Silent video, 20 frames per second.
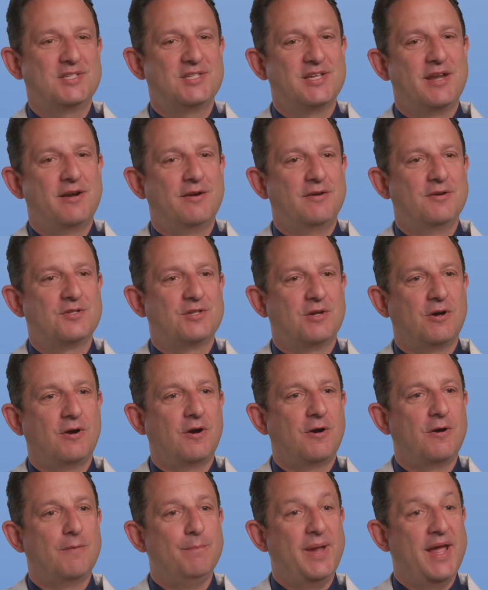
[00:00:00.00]
centers
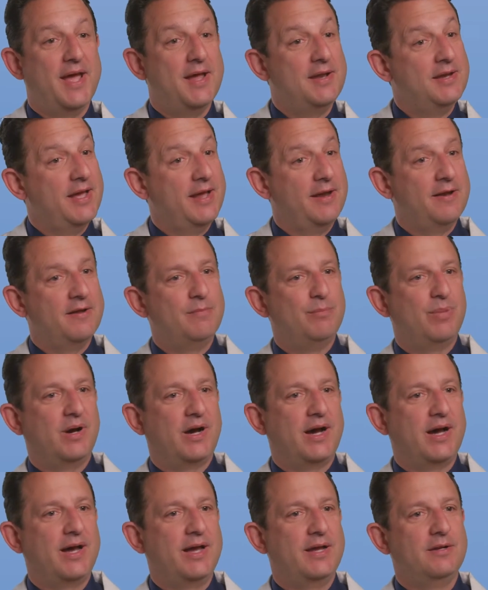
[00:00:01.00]
are mandated
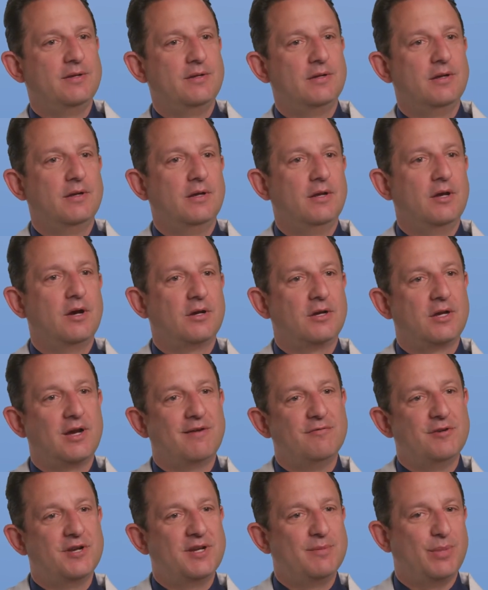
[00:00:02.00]
by
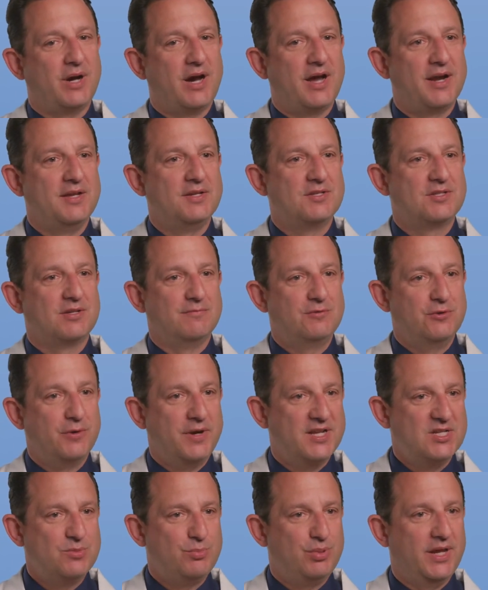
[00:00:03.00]
governing bodies of
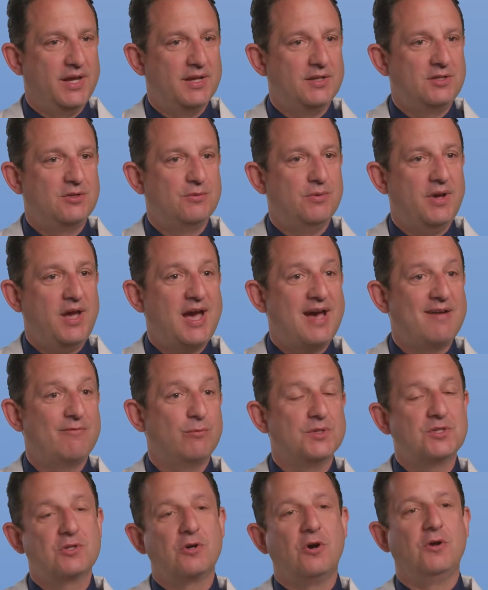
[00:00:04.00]
transplant to have
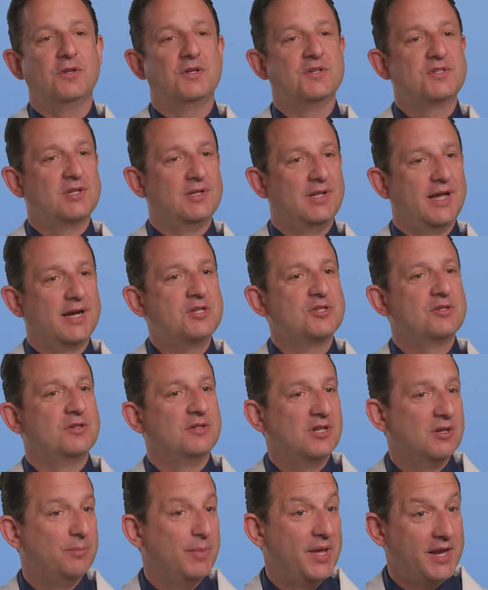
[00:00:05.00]
what's called a
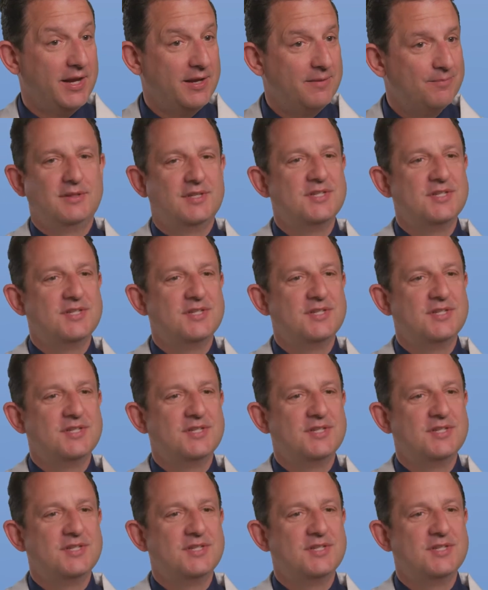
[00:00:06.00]
selection committee.